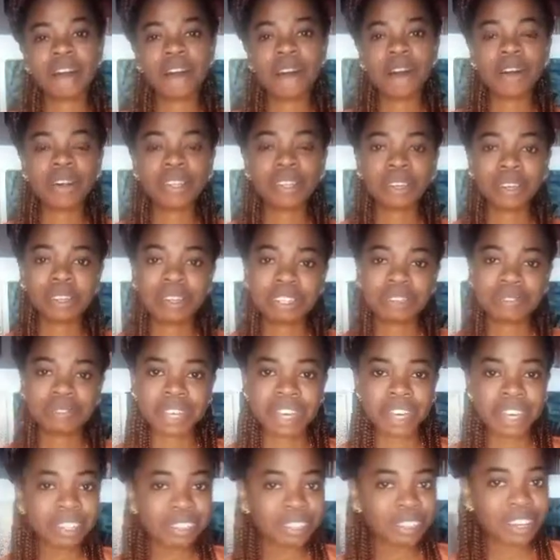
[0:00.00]
on your
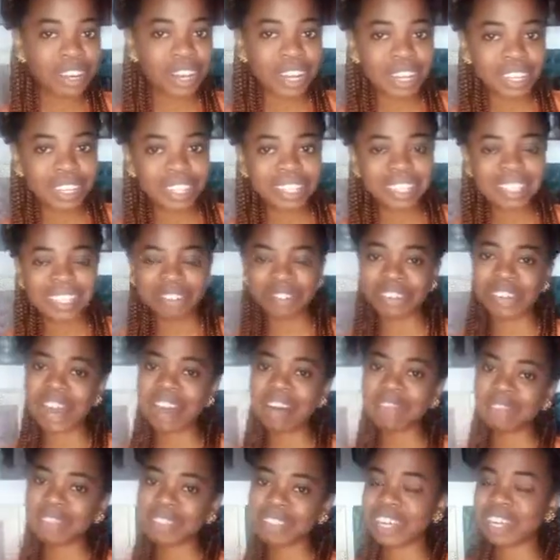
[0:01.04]
notification if you
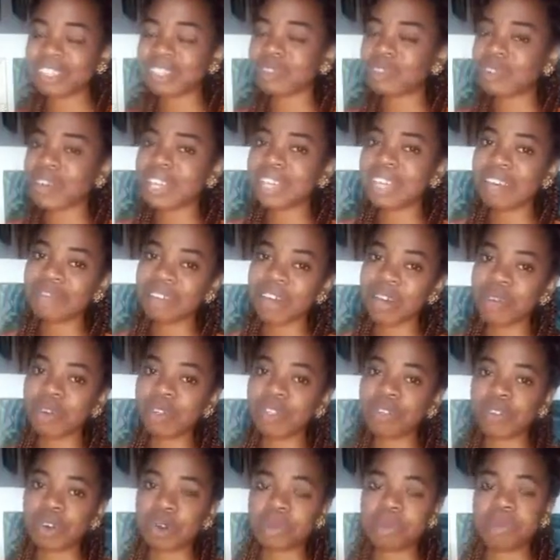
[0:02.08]
haven't, so that whenever we
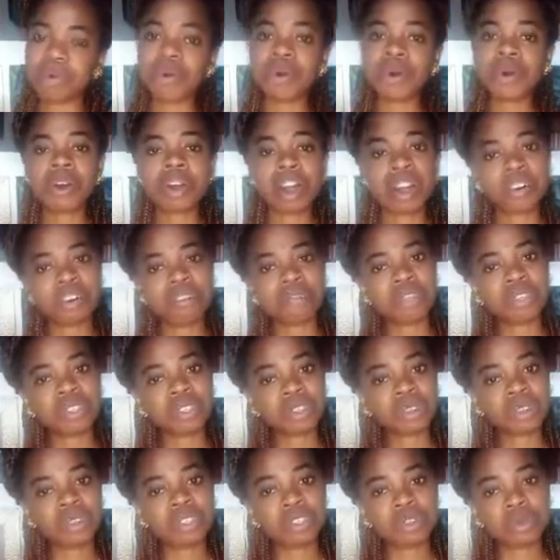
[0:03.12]
drop our
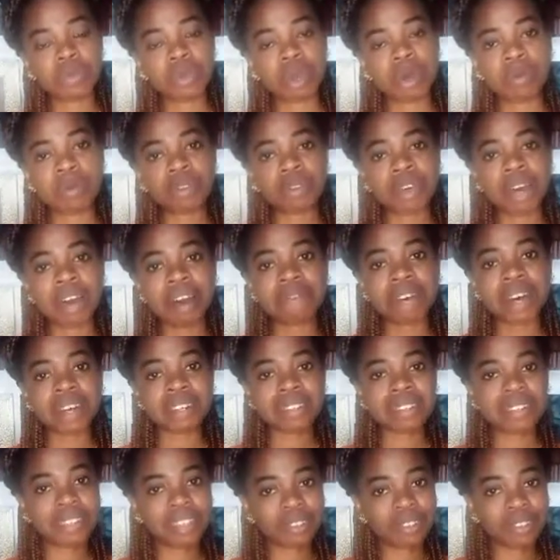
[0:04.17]
videos you'll be able to have
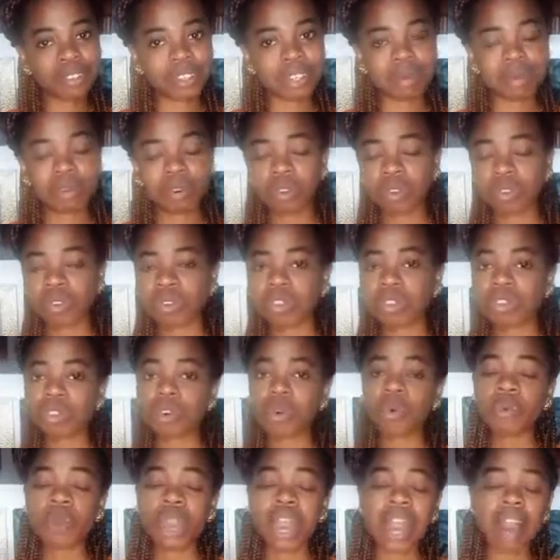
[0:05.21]
access to them, because
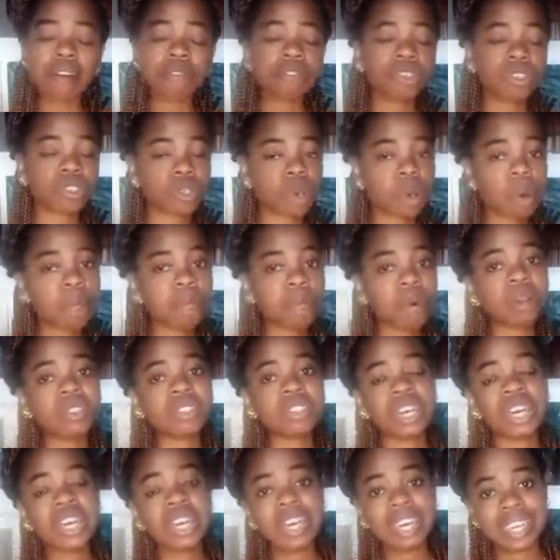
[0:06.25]
we have so much
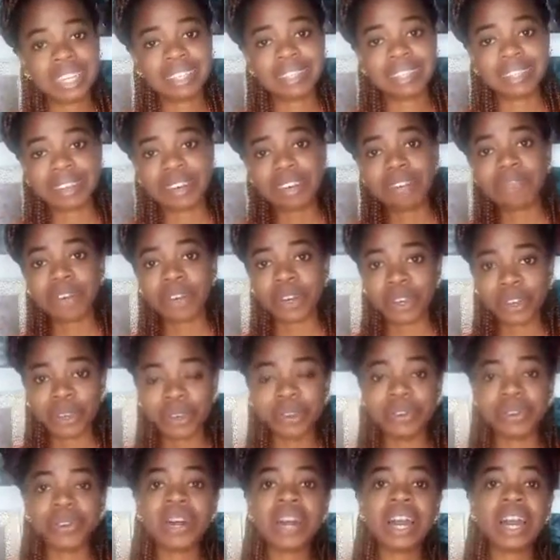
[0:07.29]
in stock for
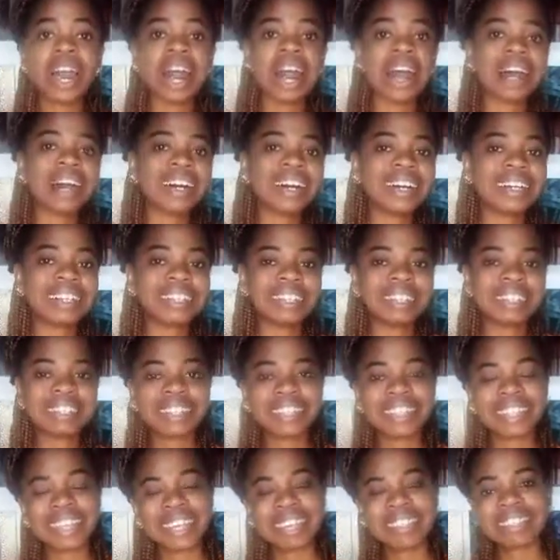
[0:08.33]
you. And
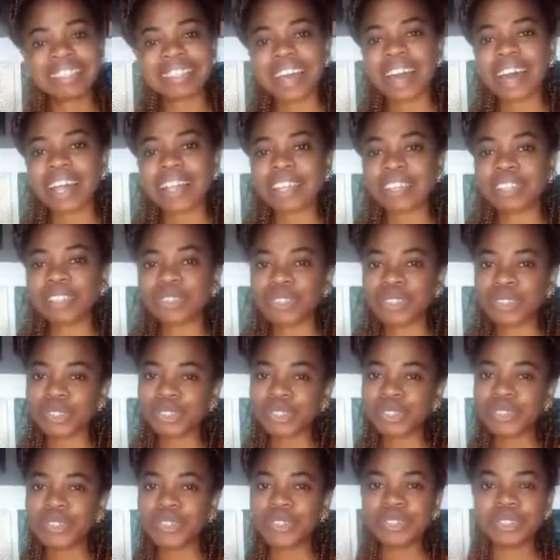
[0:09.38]
these are the
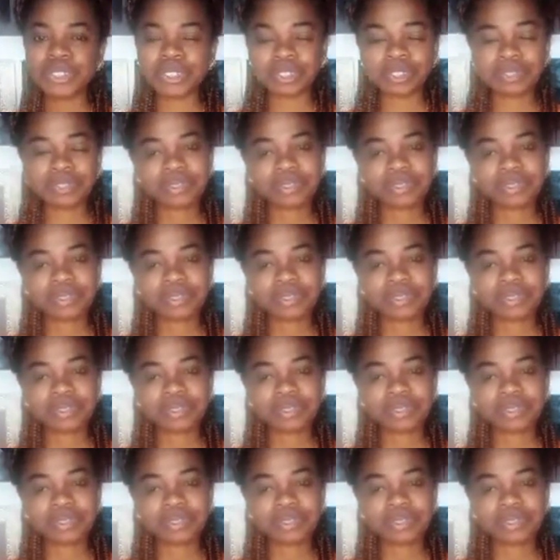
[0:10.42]
two